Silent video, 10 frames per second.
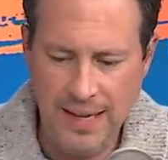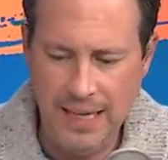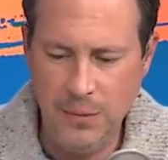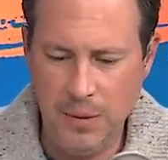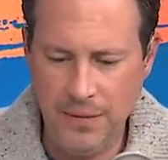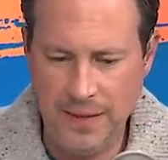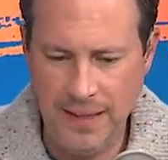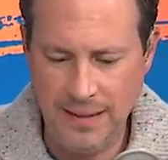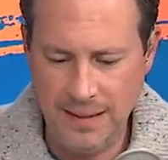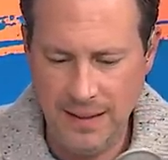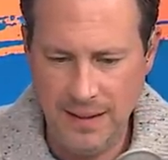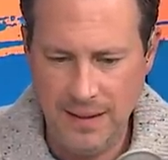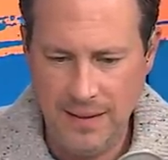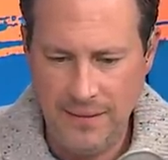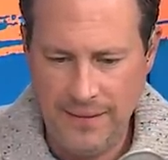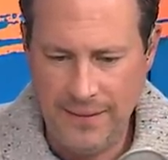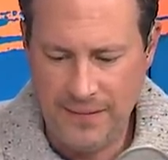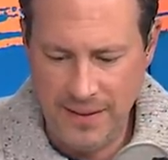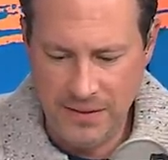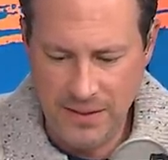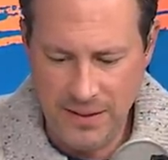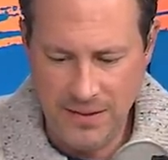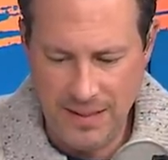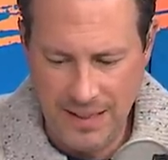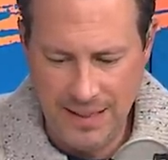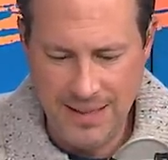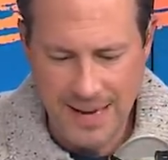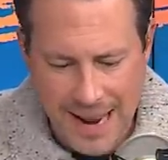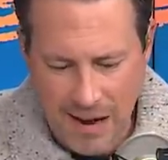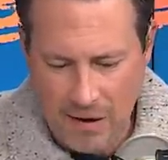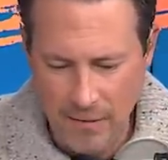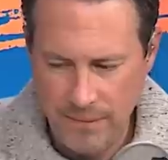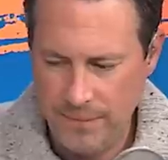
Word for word: anyone thinks that this is needed now.